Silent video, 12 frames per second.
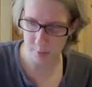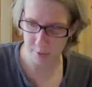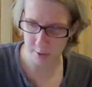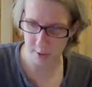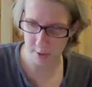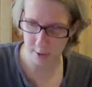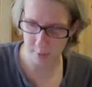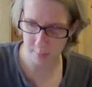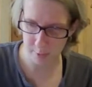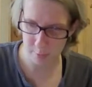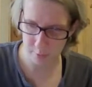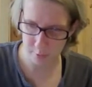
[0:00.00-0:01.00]
a little bit
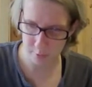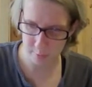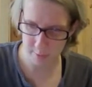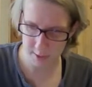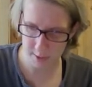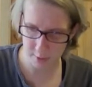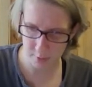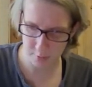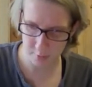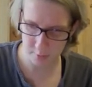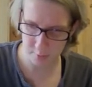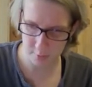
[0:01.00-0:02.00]
of water in my
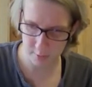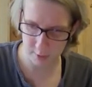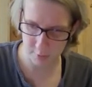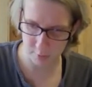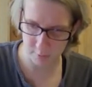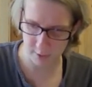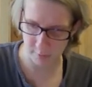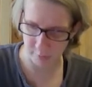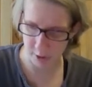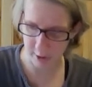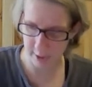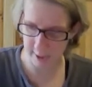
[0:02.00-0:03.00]
central
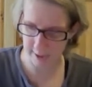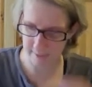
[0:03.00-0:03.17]
reservoir here,